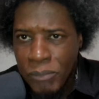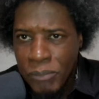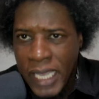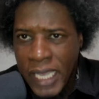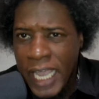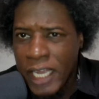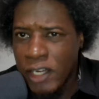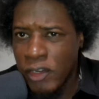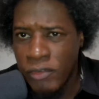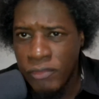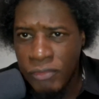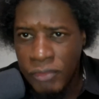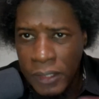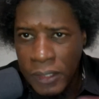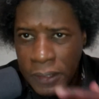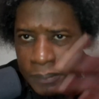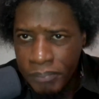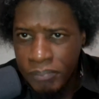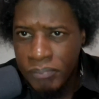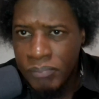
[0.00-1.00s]
kind of
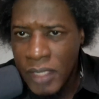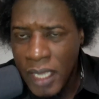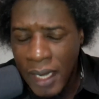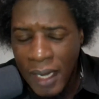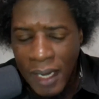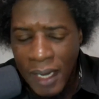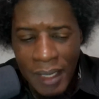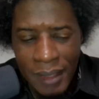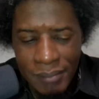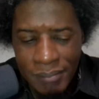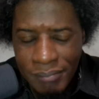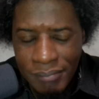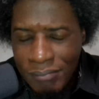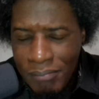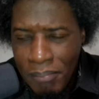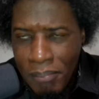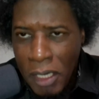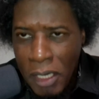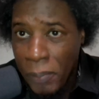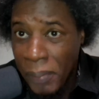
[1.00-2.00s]

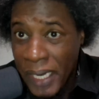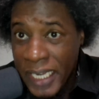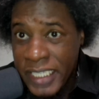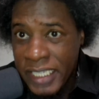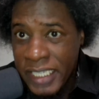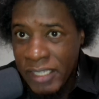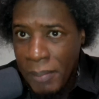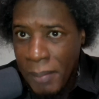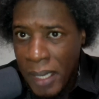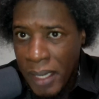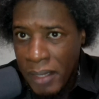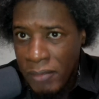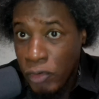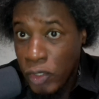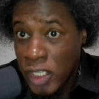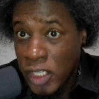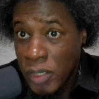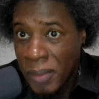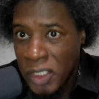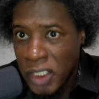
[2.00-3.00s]
manipulating the
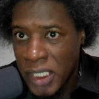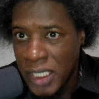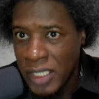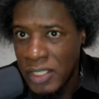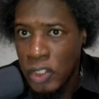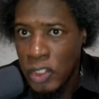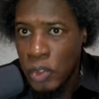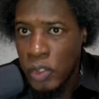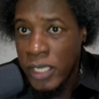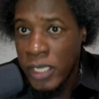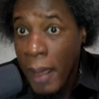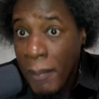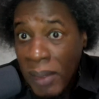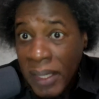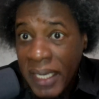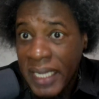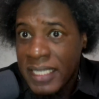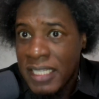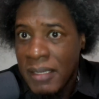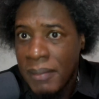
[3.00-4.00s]
voting machines to
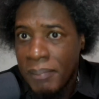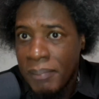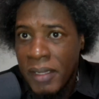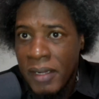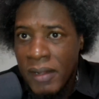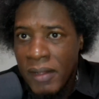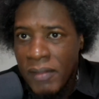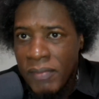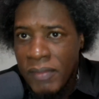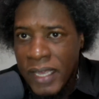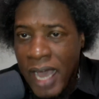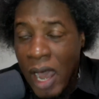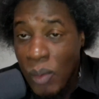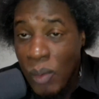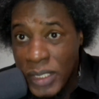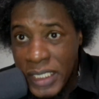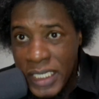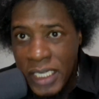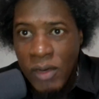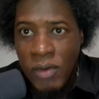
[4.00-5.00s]
tabulate the
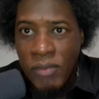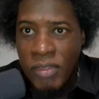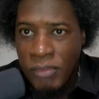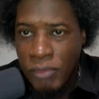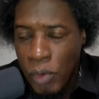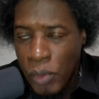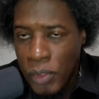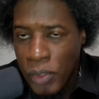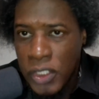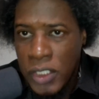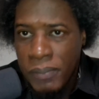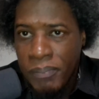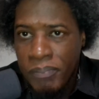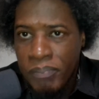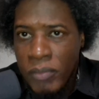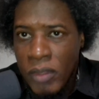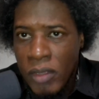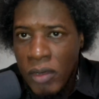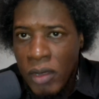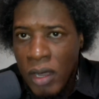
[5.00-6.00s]
counting of the votes
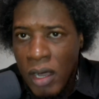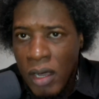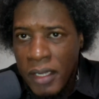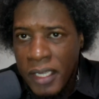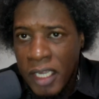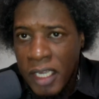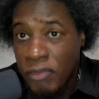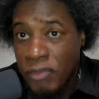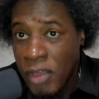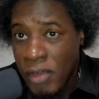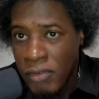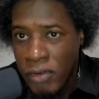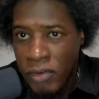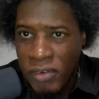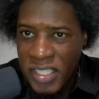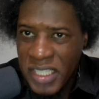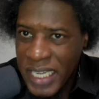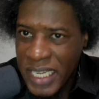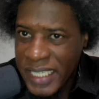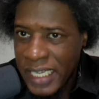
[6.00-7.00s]
in favor of
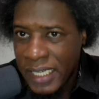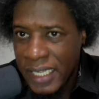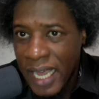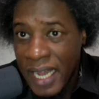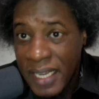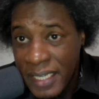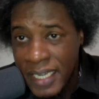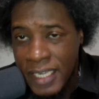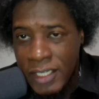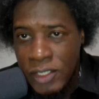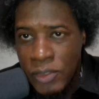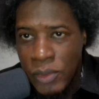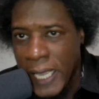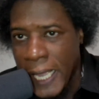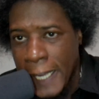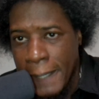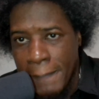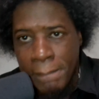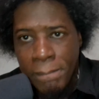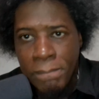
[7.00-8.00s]
a certain candidate,
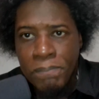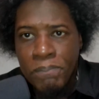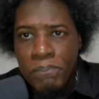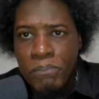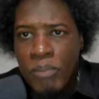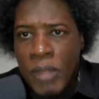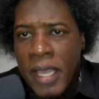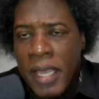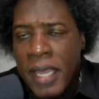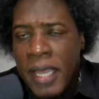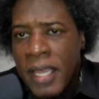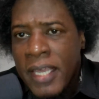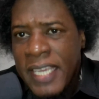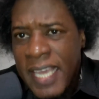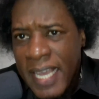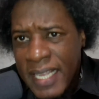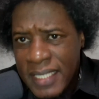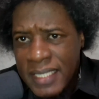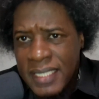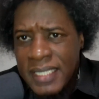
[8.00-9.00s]
okay?
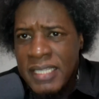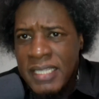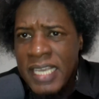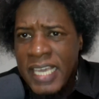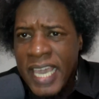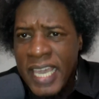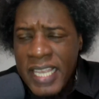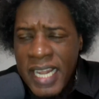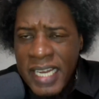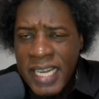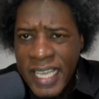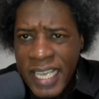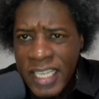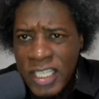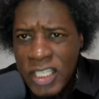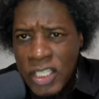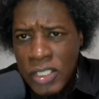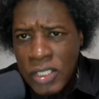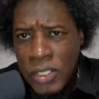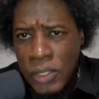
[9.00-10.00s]
Yes, the Kenyan
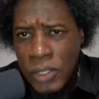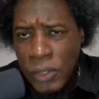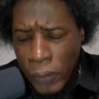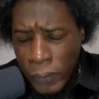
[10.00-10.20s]
case,